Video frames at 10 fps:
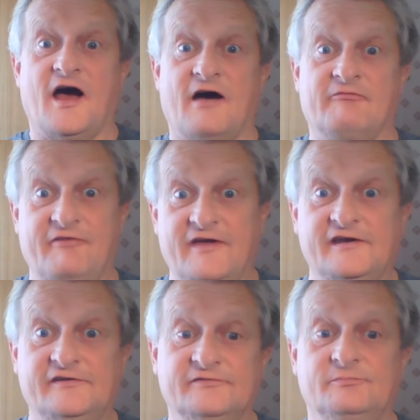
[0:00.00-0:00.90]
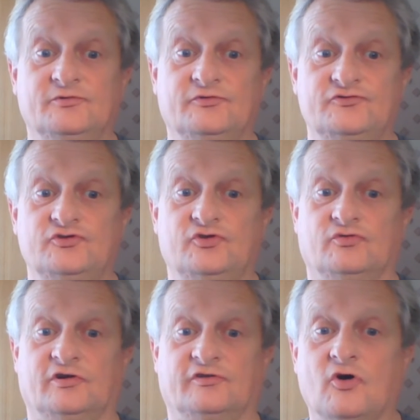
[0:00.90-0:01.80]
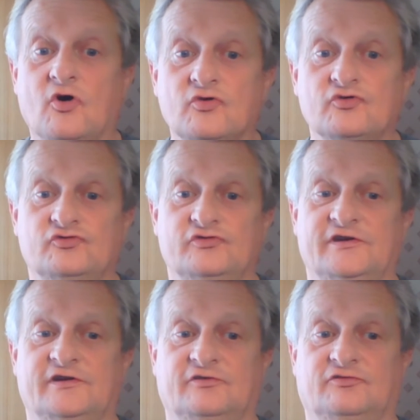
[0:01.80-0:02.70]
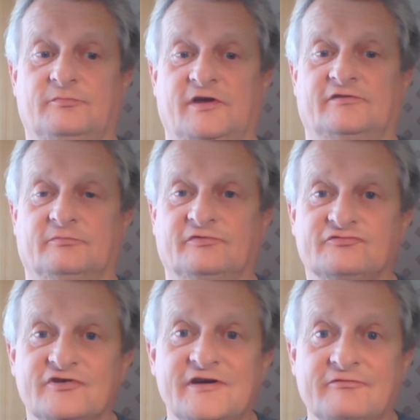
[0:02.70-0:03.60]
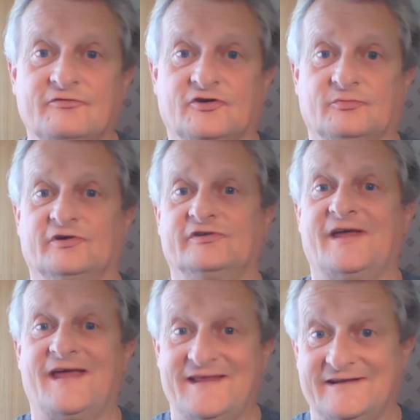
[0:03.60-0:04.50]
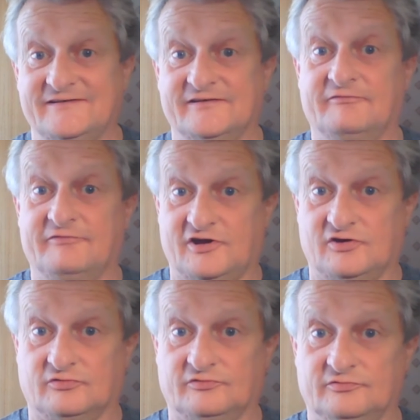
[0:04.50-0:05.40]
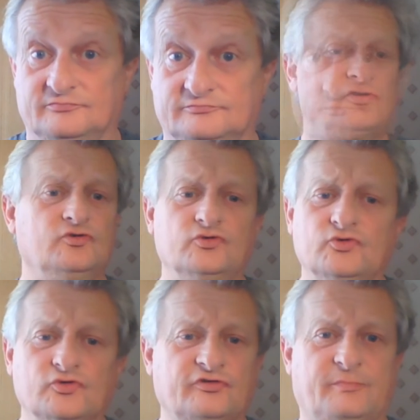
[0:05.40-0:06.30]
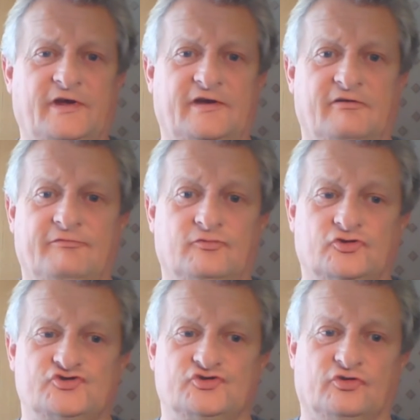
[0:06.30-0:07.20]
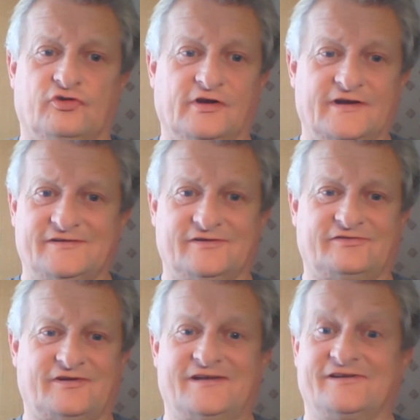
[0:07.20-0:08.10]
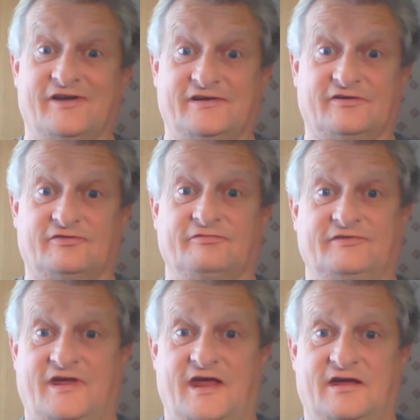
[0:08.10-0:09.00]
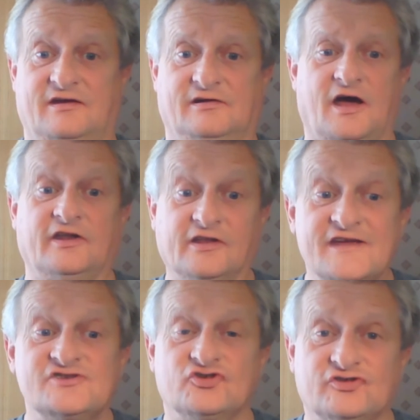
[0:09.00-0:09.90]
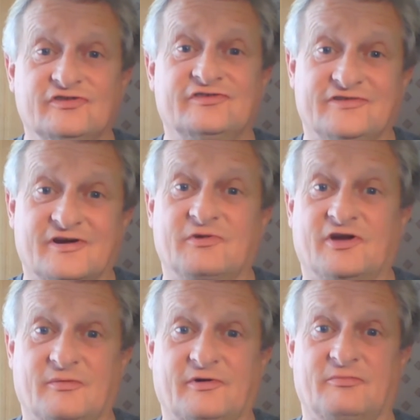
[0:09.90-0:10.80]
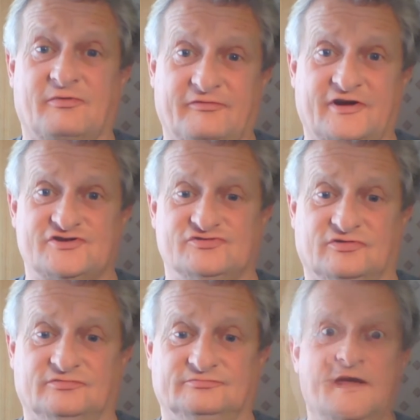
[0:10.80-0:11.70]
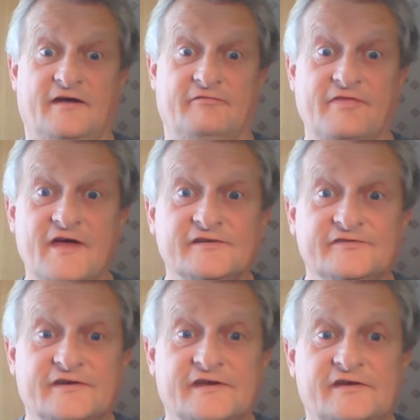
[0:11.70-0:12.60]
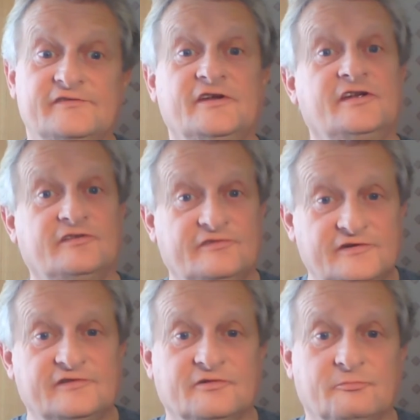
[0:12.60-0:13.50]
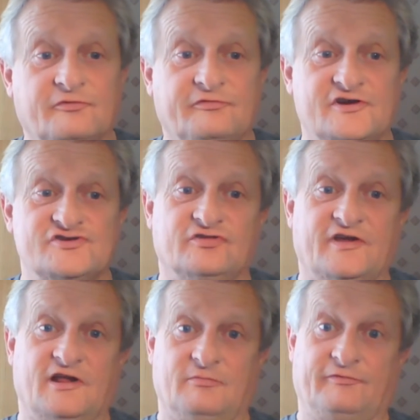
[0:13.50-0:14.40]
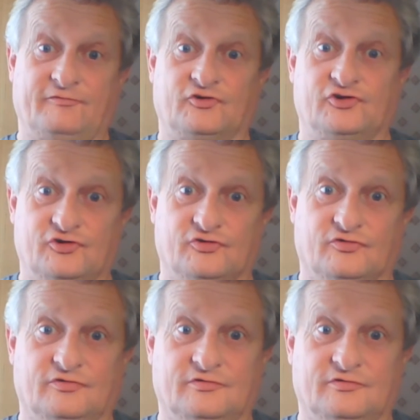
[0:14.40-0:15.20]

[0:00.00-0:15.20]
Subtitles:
A very simple studio is all you need to make some straightforward edited videos. Don't go spending a fortune on the latest and greatest of tech, unless you're considering becoming a professional. If that's the case, seek some professional help before you do.